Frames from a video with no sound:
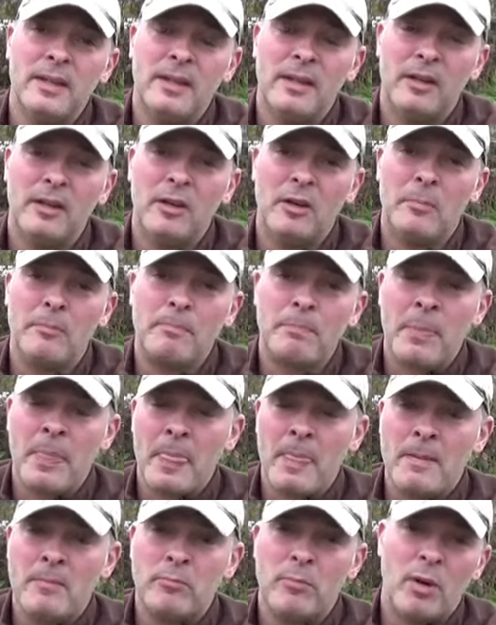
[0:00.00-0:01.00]

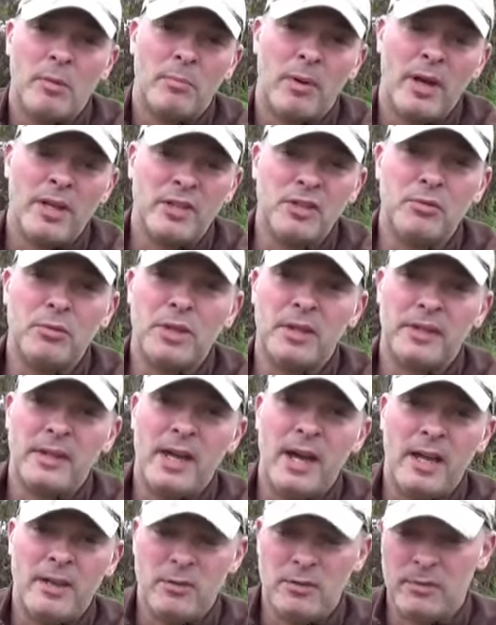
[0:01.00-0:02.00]
But by doing
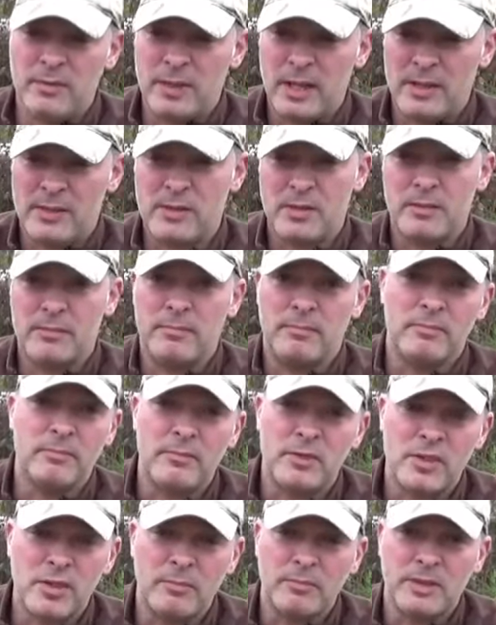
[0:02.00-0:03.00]
that, you've got
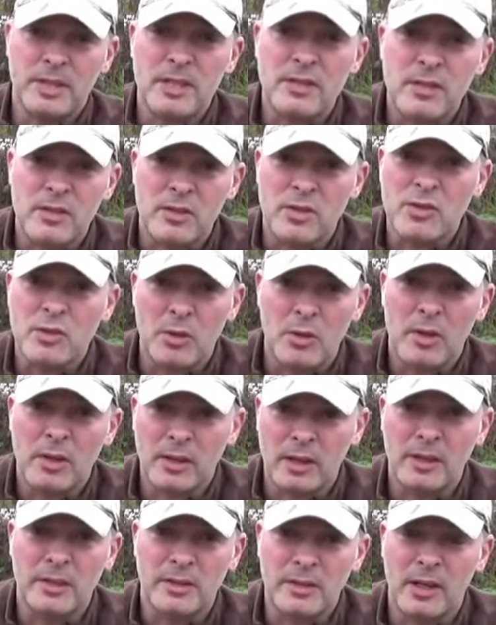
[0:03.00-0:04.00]
some decent
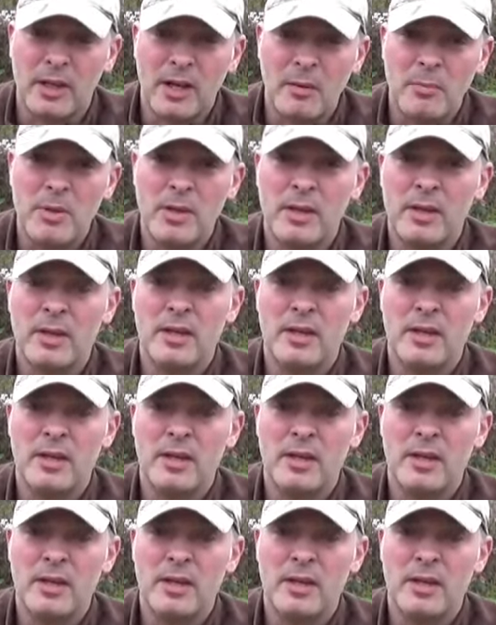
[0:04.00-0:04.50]
soil on top,